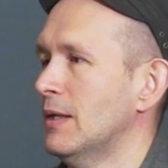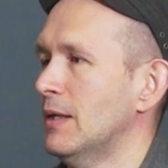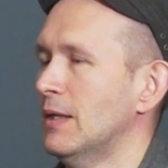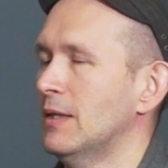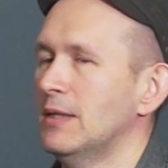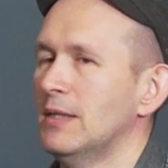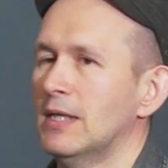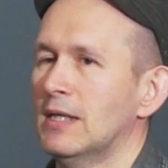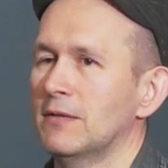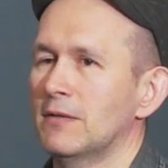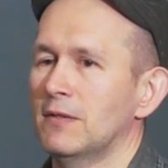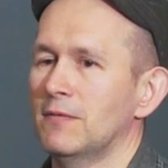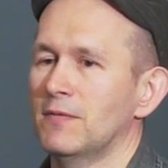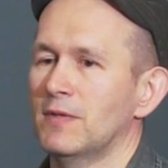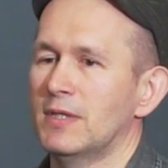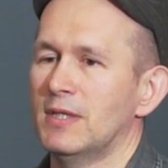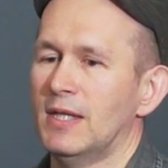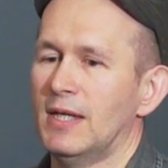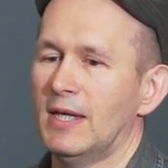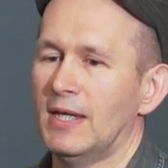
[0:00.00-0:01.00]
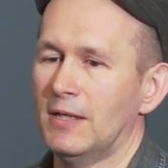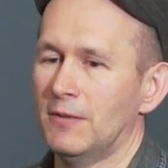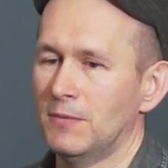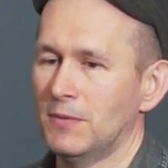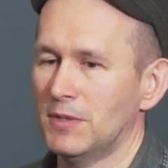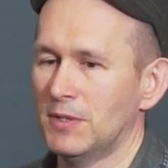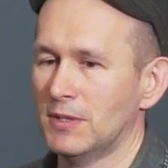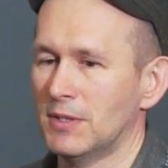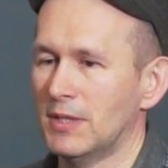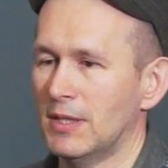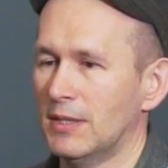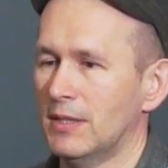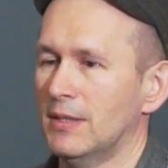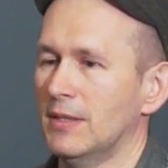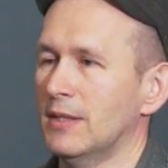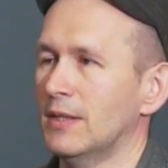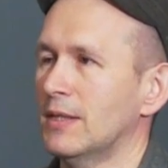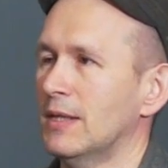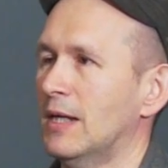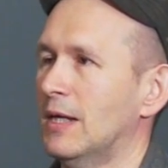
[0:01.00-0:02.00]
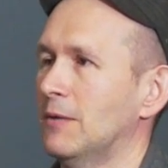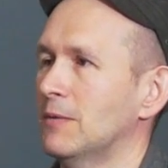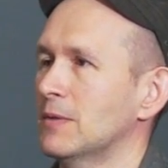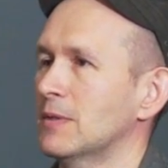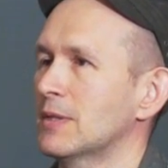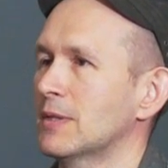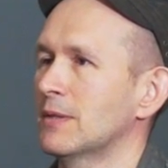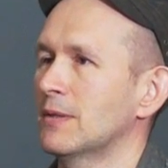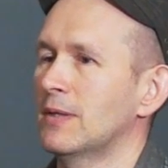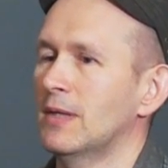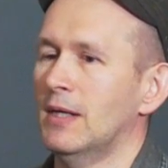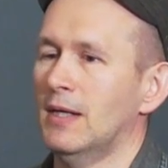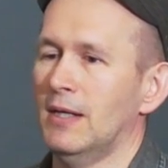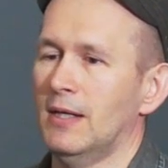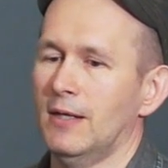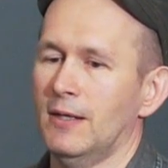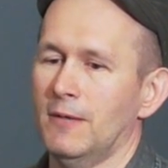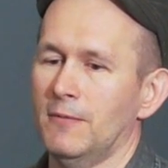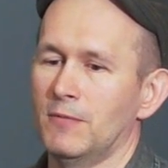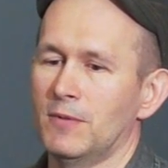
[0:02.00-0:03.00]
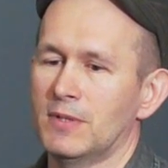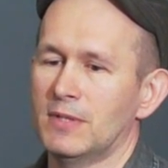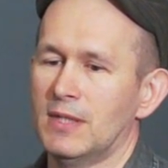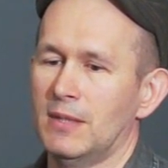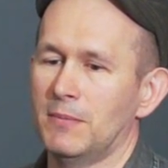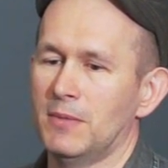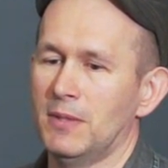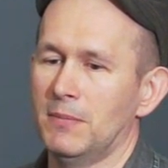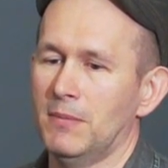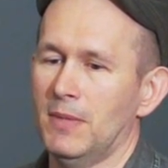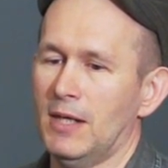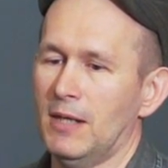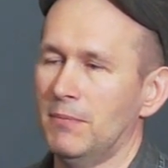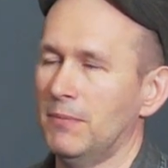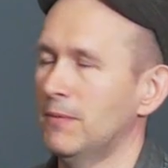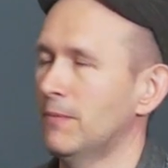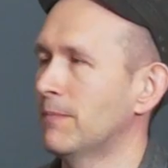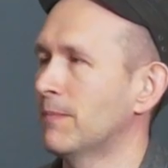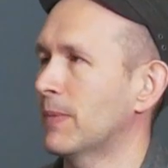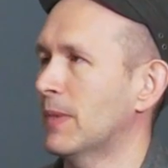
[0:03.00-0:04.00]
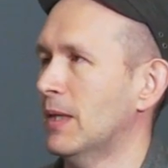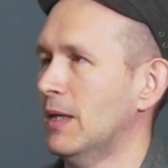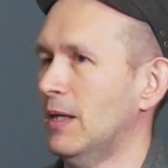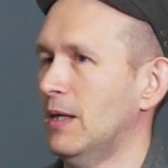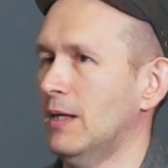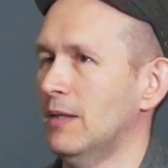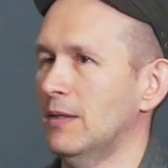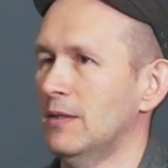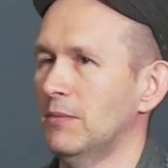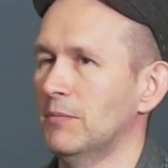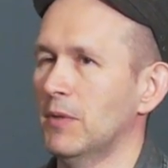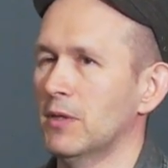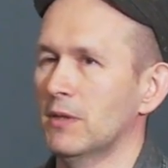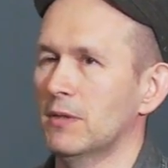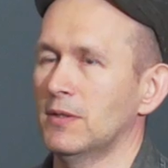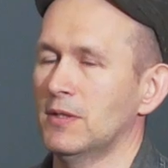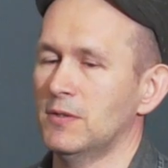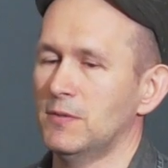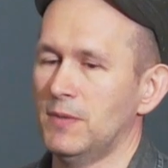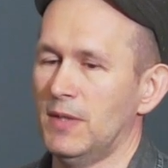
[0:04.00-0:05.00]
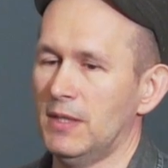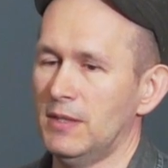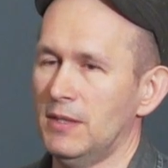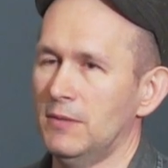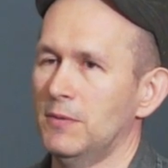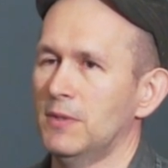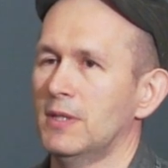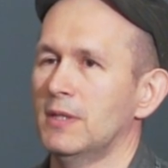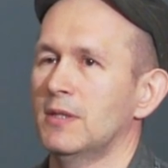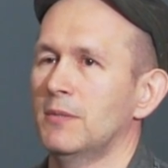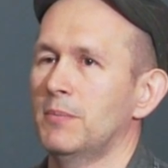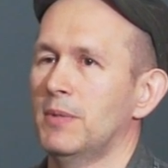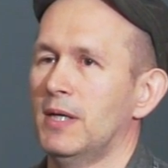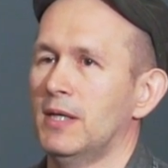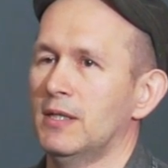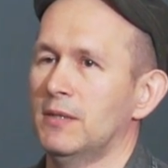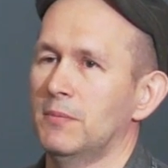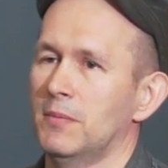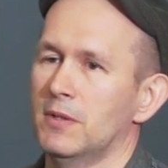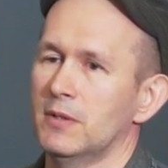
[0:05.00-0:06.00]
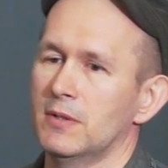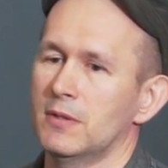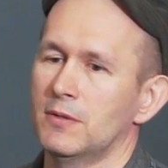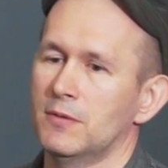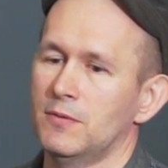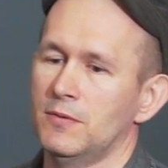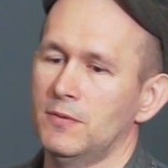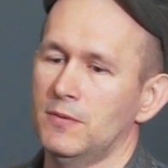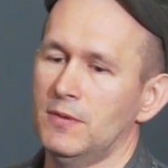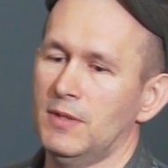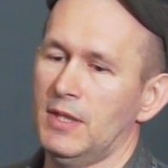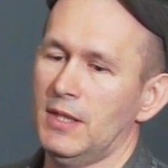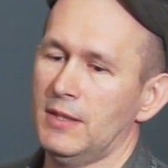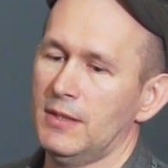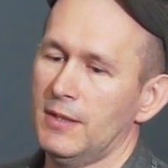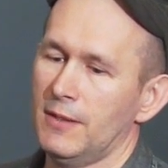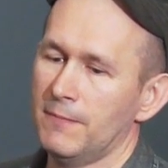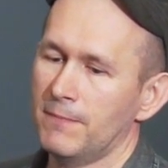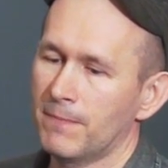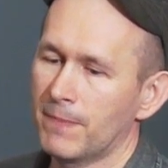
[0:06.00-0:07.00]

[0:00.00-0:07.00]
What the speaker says: At the end of the day, we just get the accounts, we sum them up, and the model is ready. We can apply the model to new data.